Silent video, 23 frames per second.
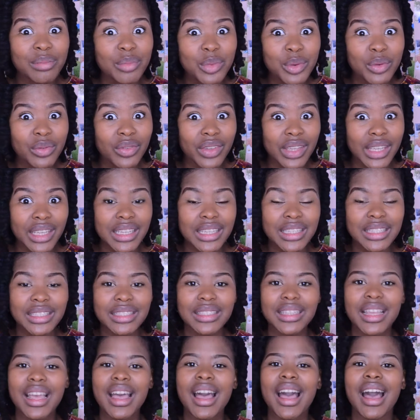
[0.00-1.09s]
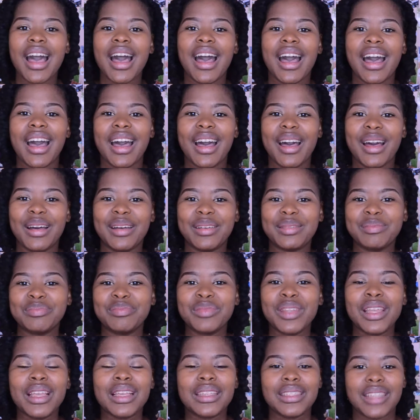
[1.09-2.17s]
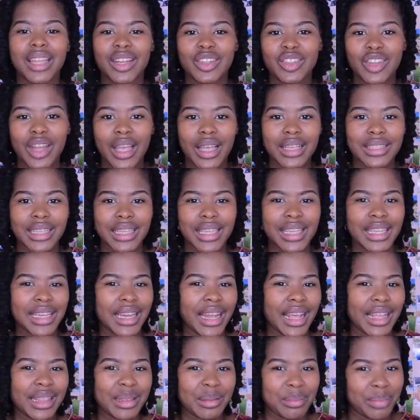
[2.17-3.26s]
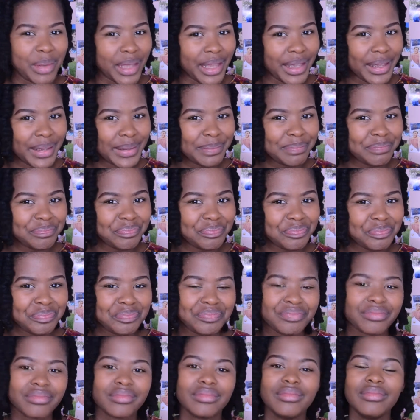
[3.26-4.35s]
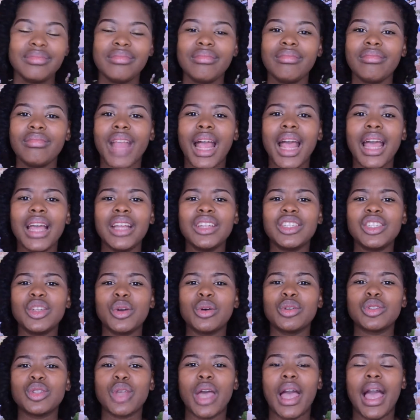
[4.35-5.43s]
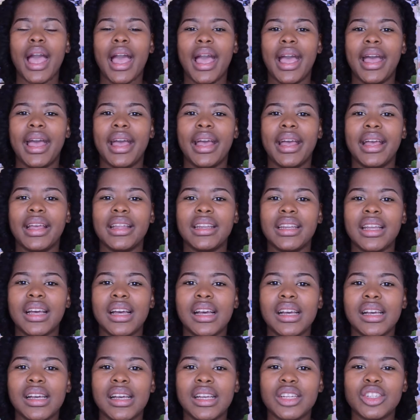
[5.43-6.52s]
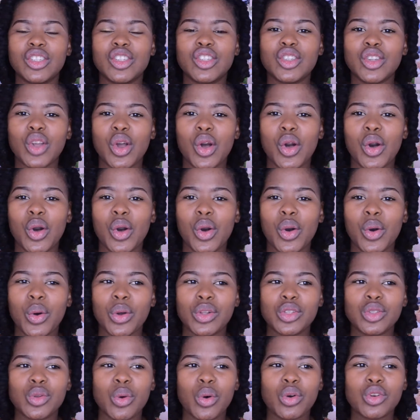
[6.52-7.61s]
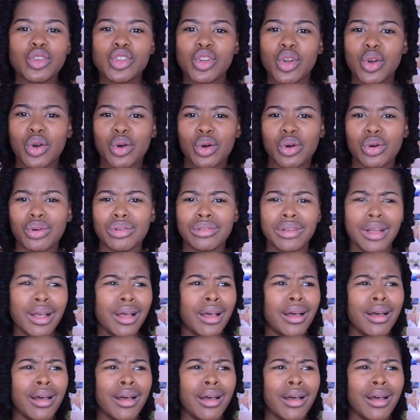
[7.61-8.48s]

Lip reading: movies, such as Aquila and the Bee. And she also had a talk show,